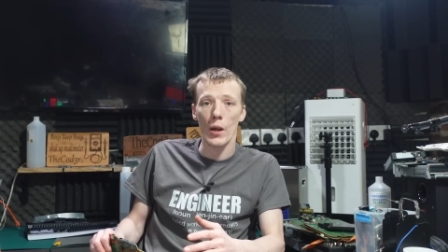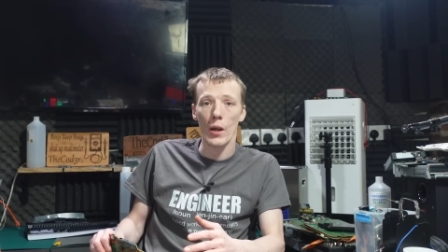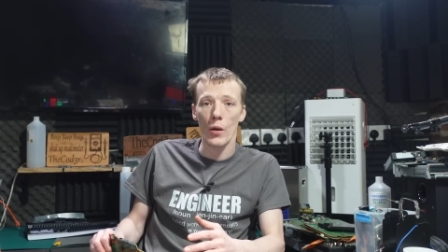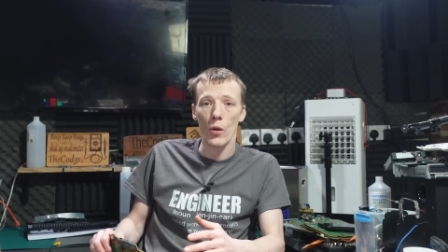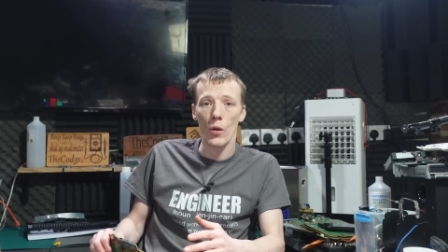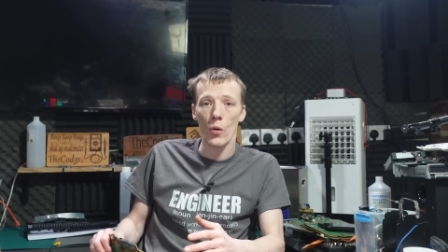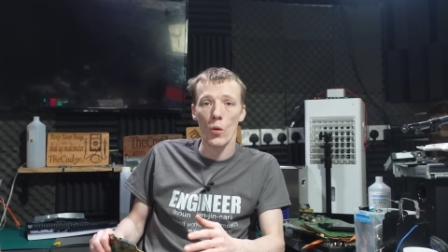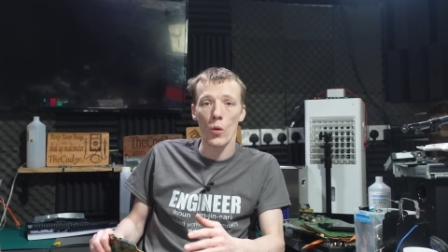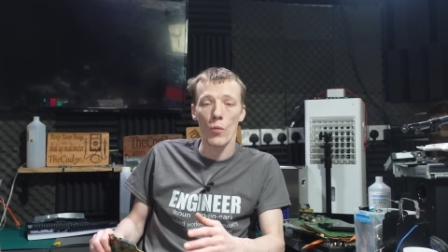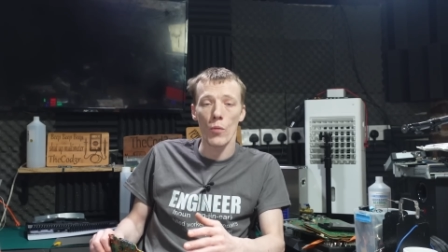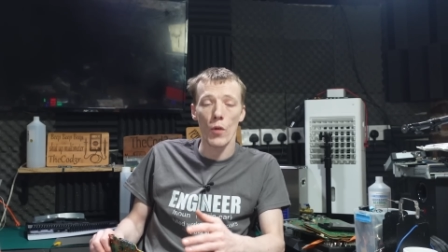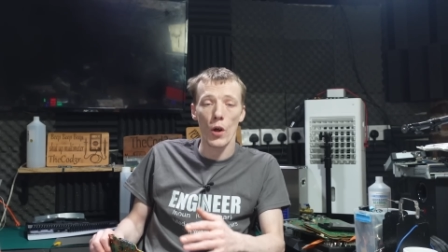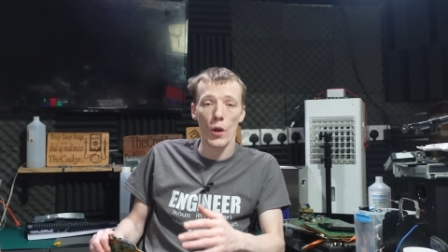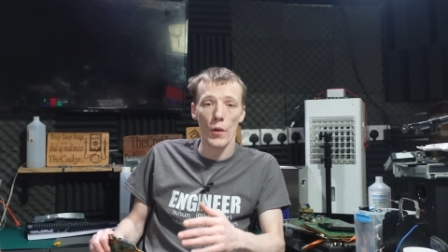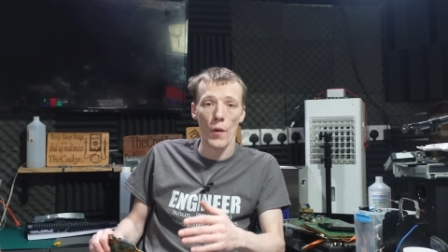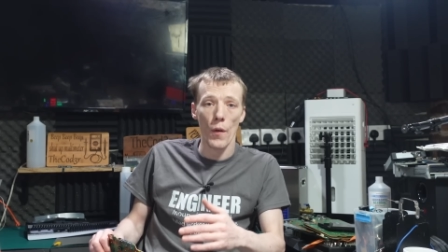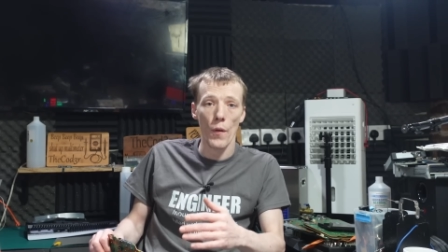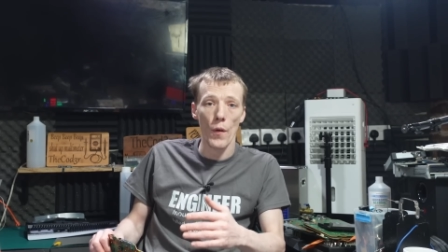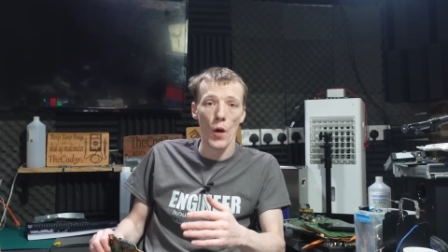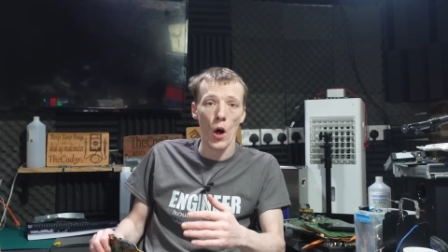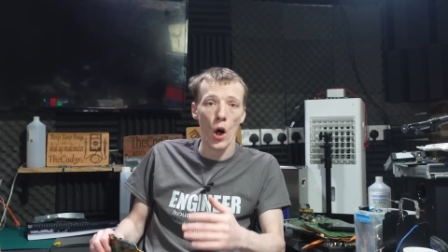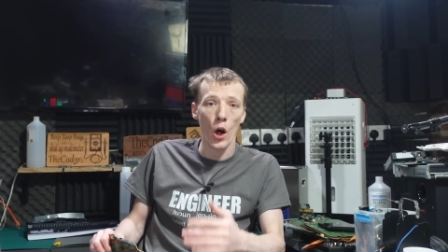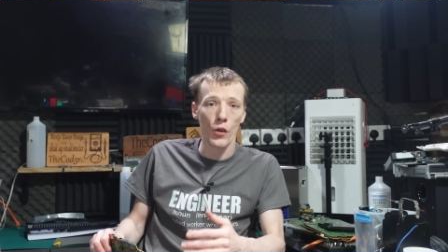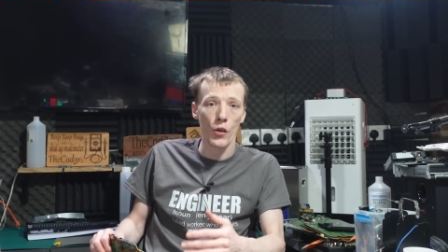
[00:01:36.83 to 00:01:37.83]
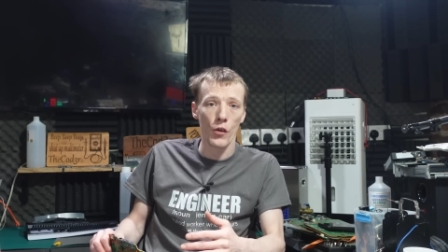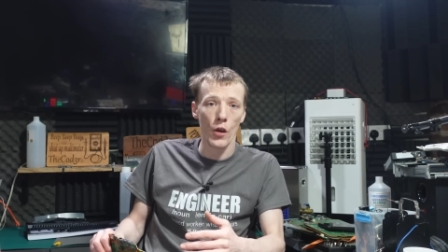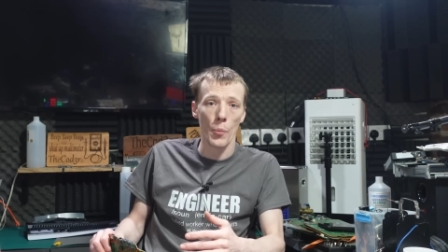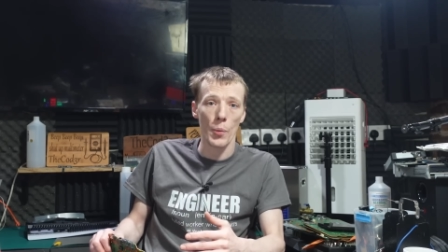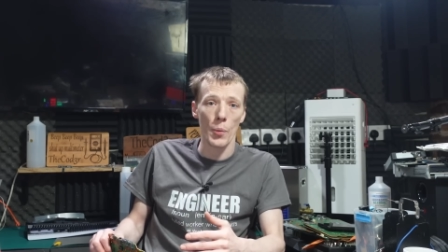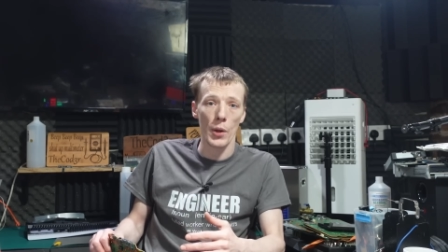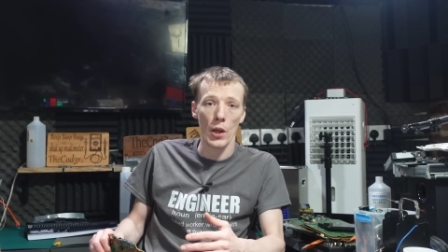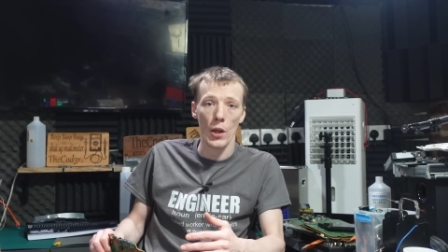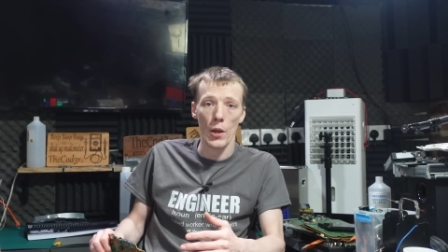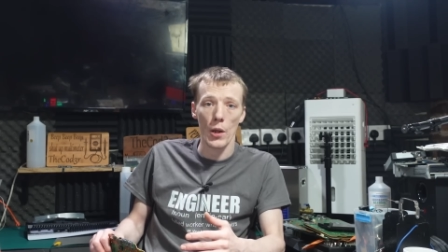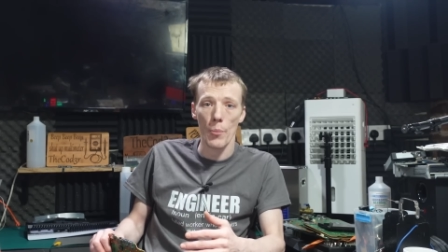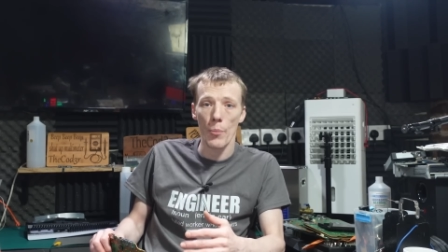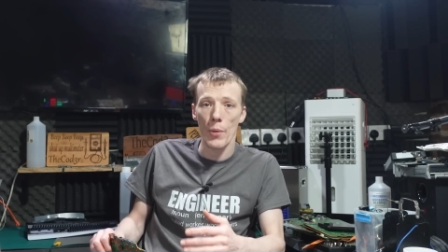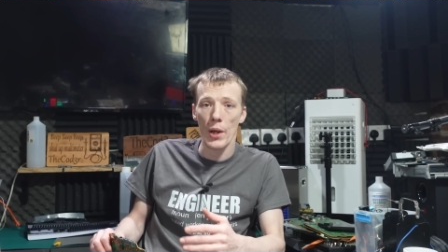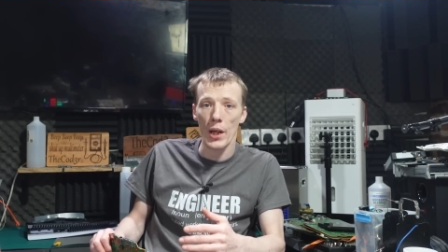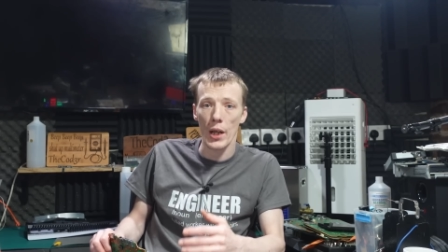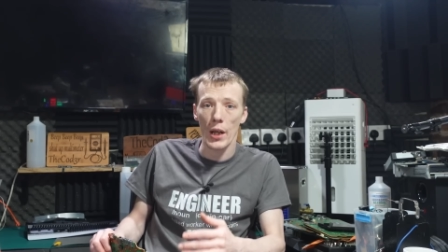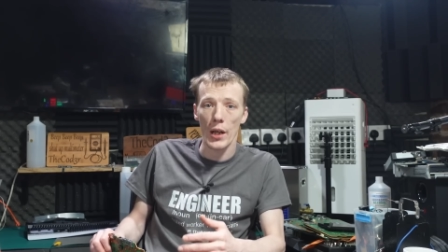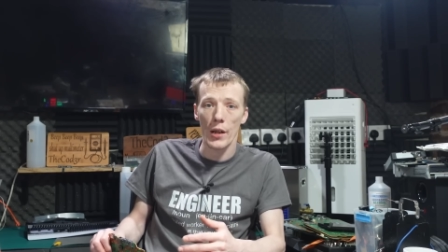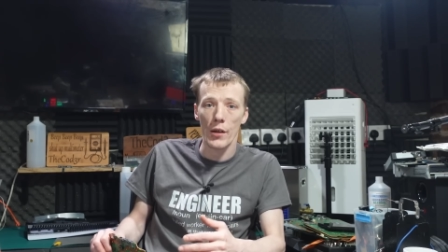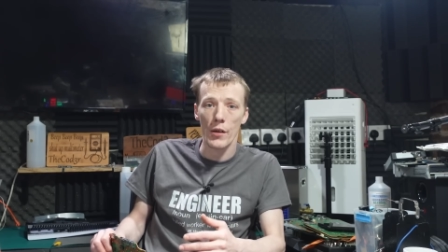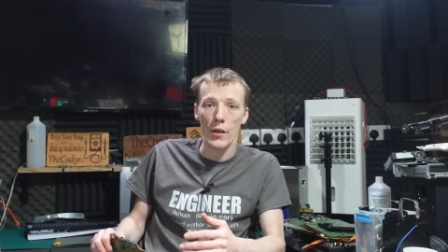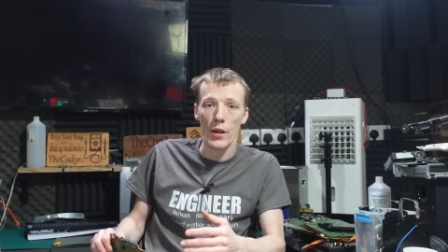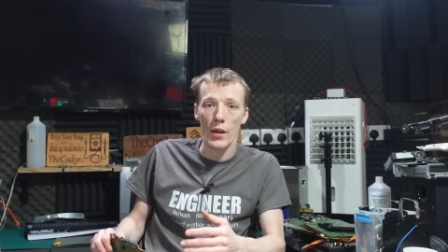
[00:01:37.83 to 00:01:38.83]
or rather the hot topic at the
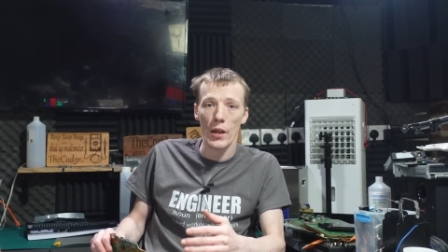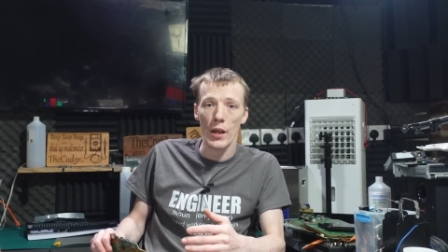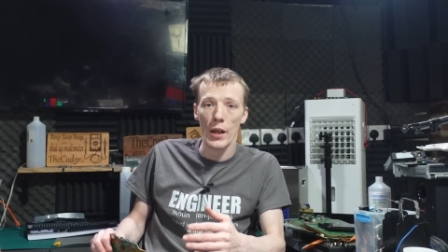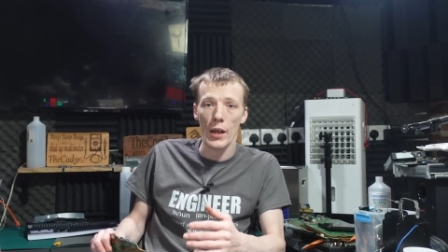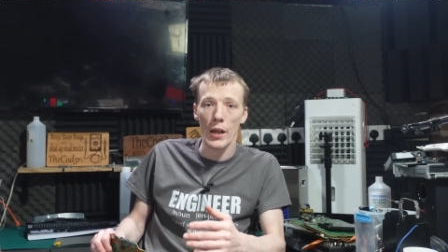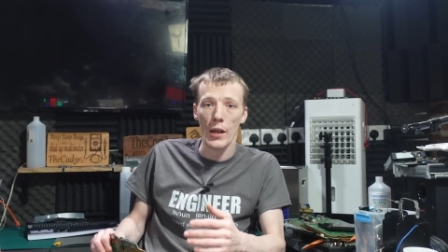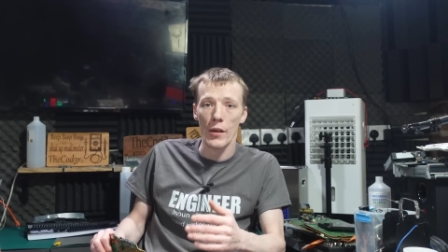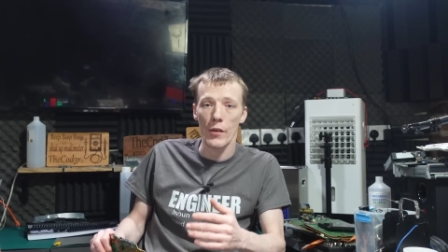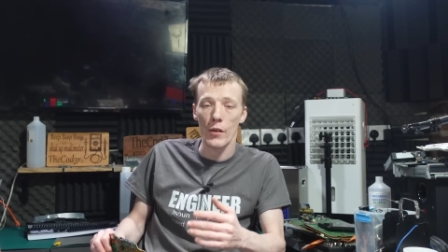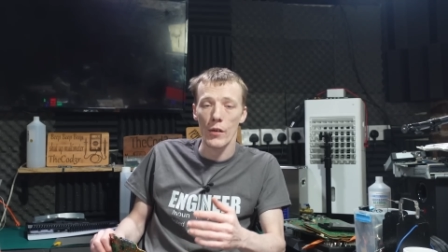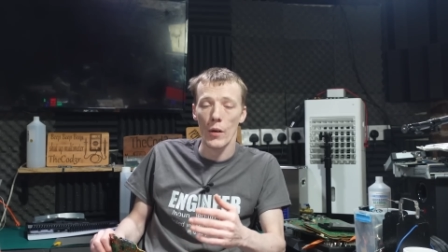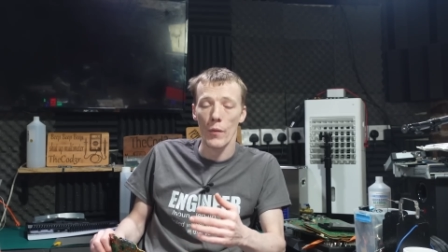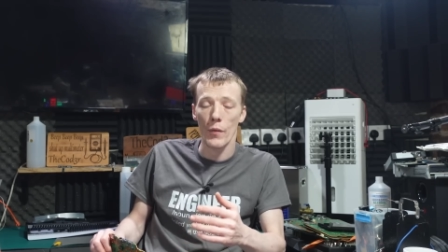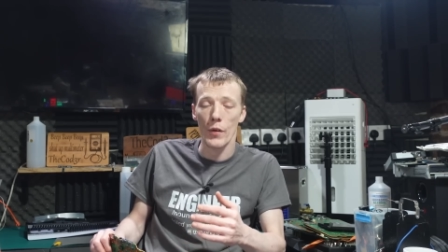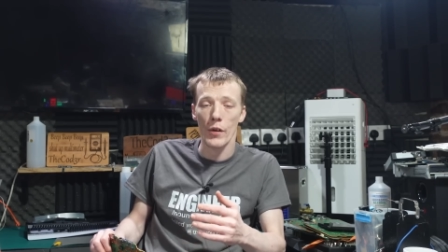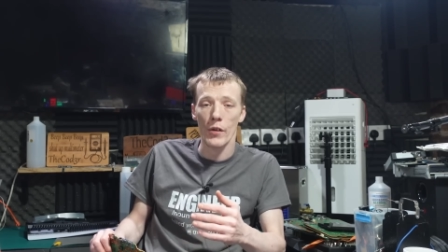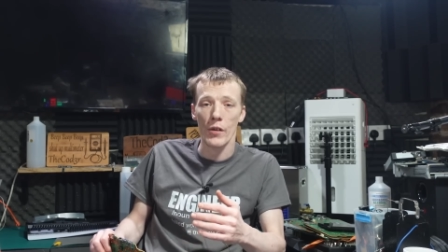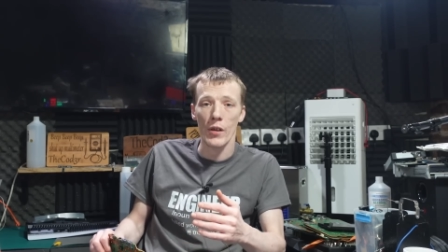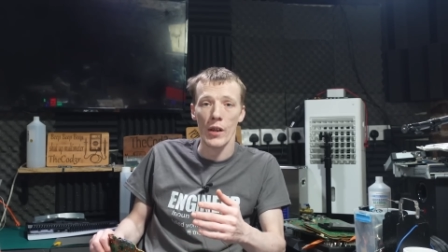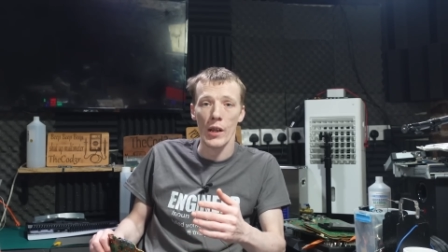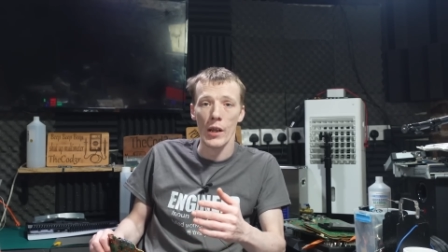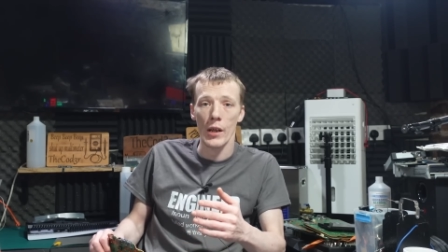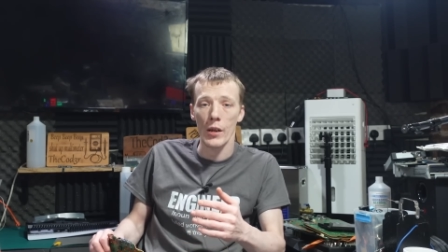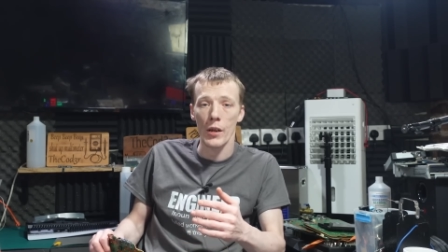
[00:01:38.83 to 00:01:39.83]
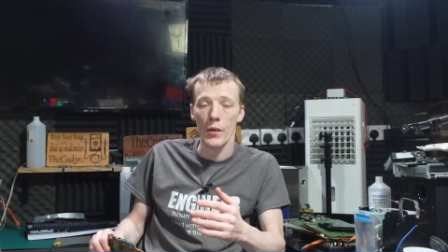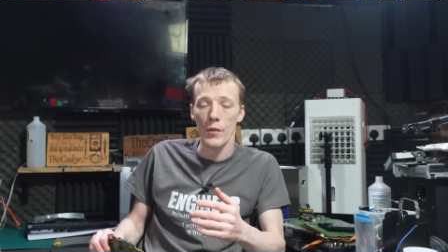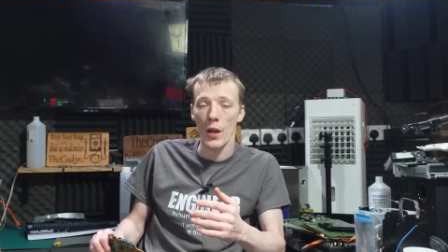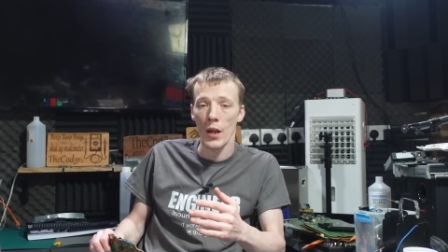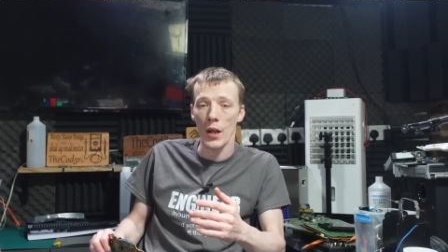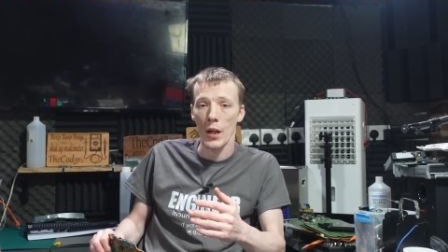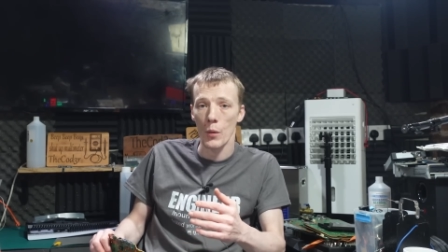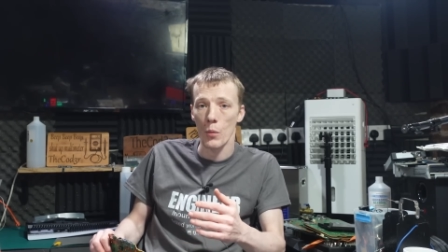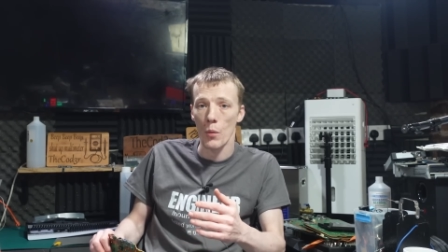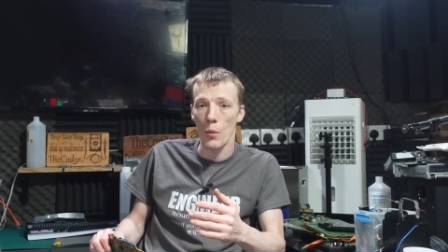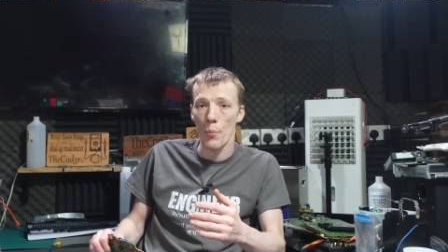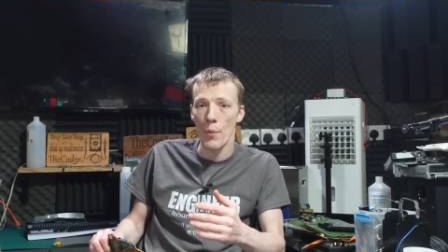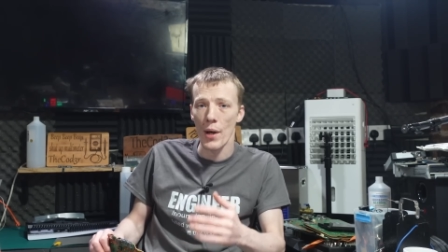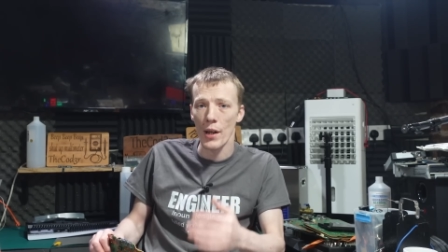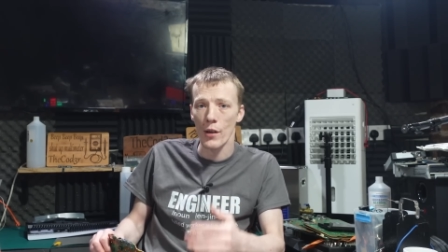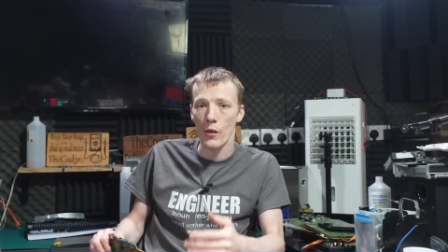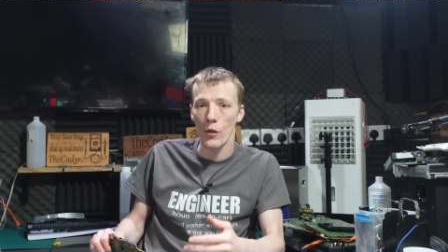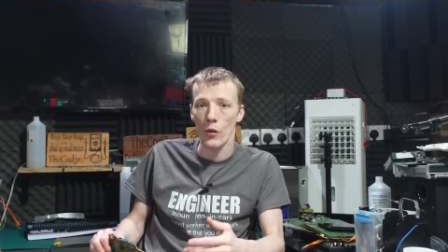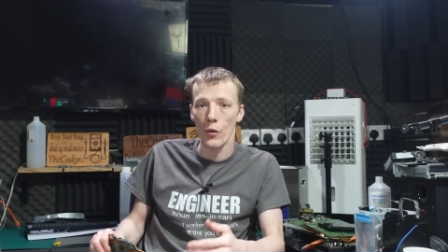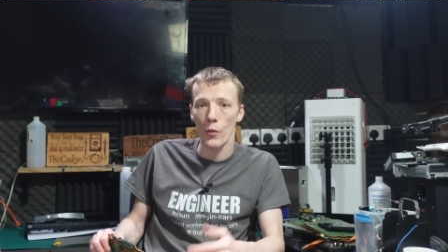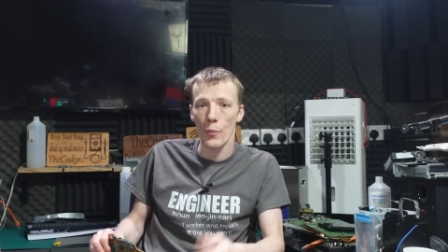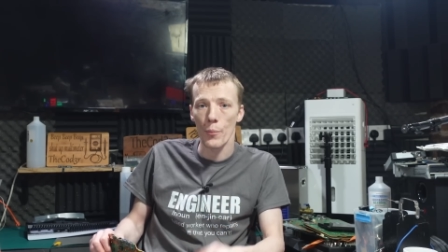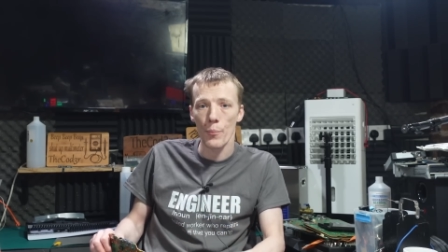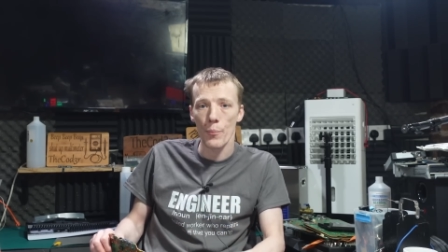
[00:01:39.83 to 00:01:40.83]
minute, is obviously the liquid
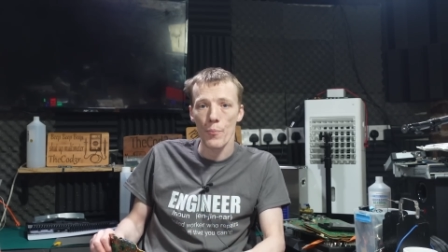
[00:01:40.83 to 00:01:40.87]
metal.